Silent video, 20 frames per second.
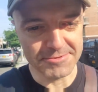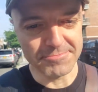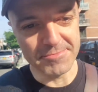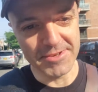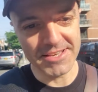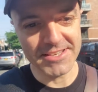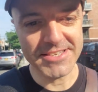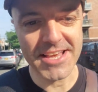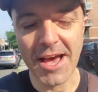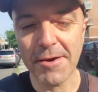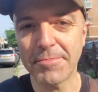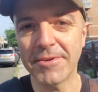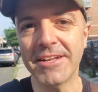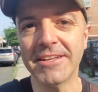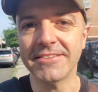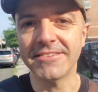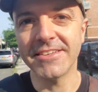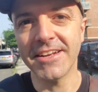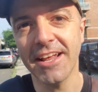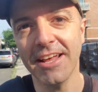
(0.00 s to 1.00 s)
is happening
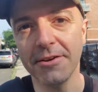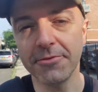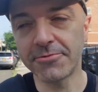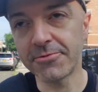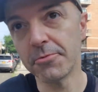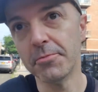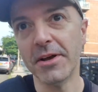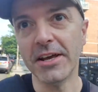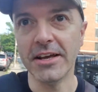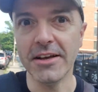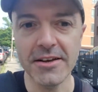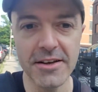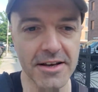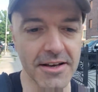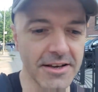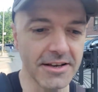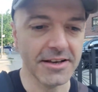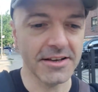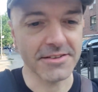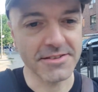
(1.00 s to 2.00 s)
today for me.
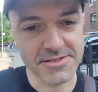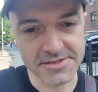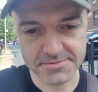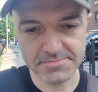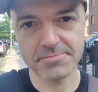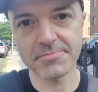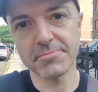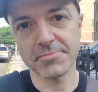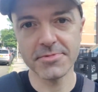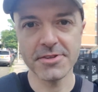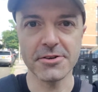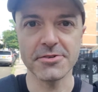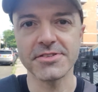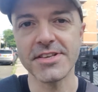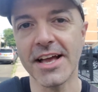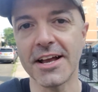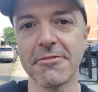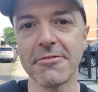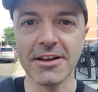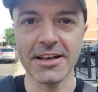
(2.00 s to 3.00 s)
They're
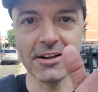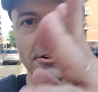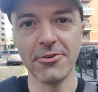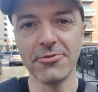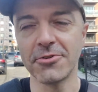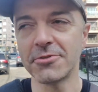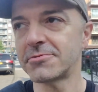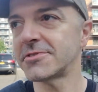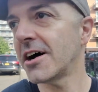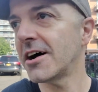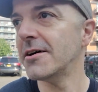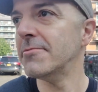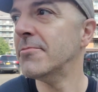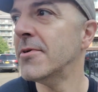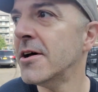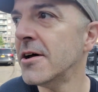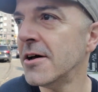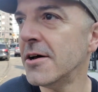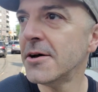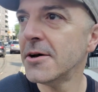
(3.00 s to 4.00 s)
staggering it over time,
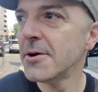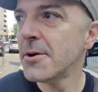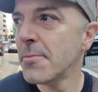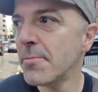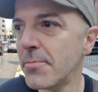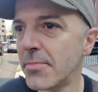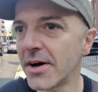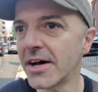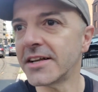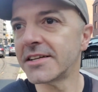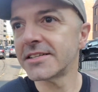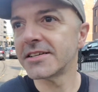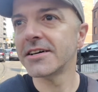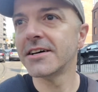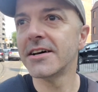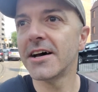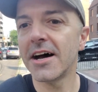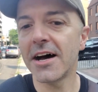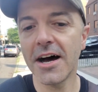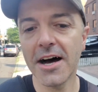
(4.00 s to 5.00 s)
but
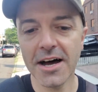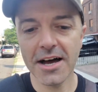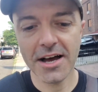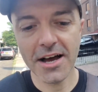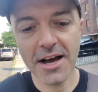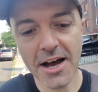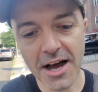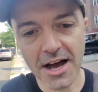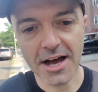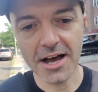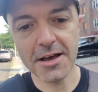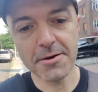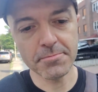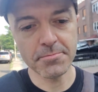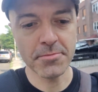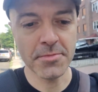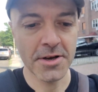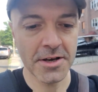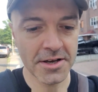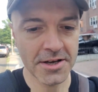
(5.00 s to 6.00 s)
I'm
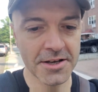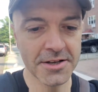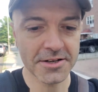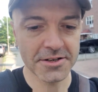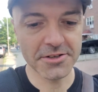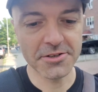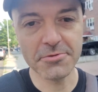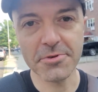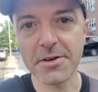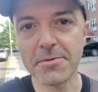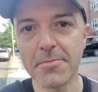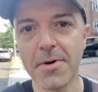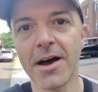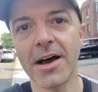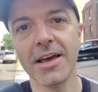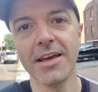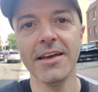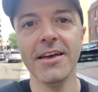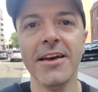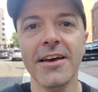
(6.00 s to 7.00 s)
doing
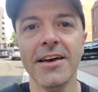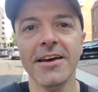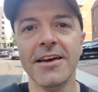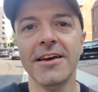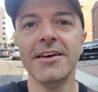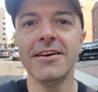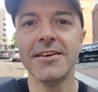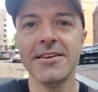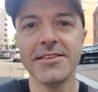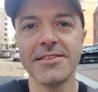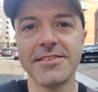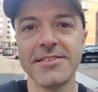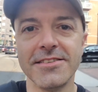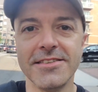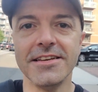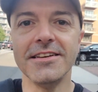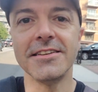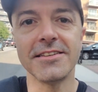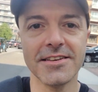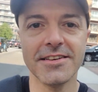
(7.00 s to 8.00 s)
my
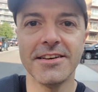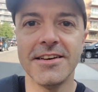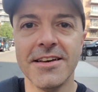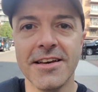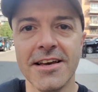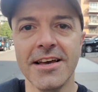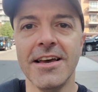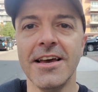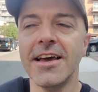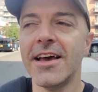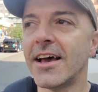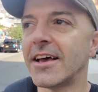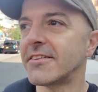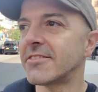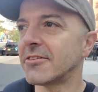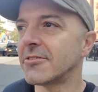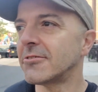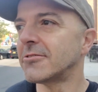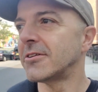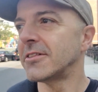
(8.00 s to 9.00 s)
stint as the
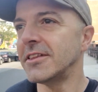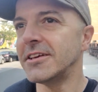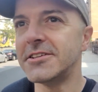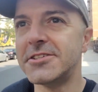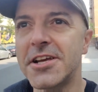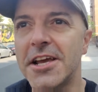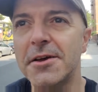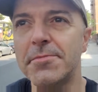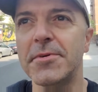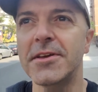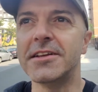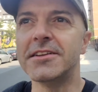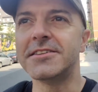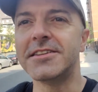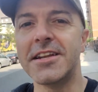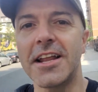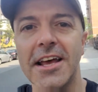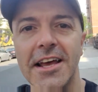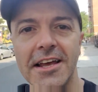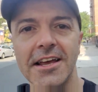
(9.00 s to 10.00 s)
Learned League champion
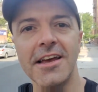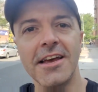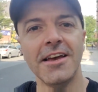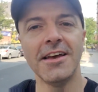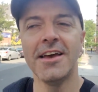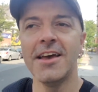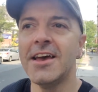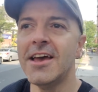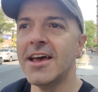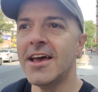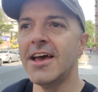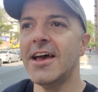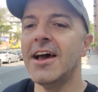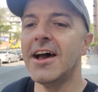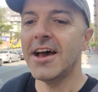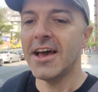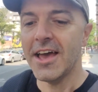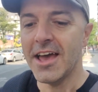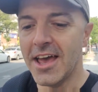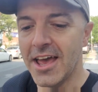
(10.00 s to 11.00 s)
today.
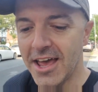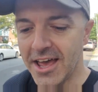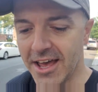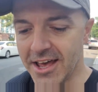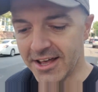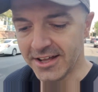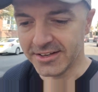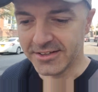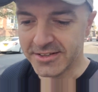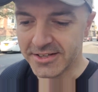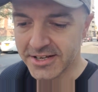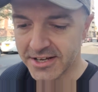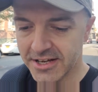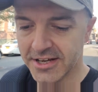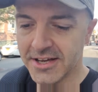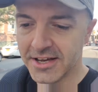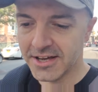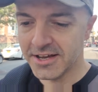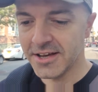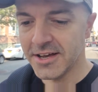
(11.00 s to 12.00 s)
And
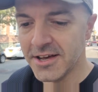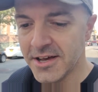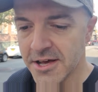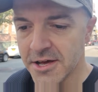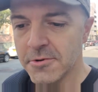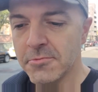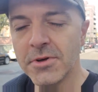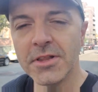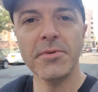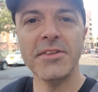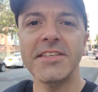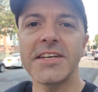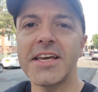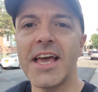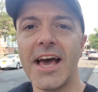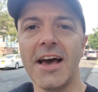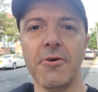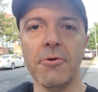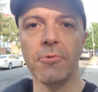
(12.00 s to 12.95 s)
well, let me tell you how it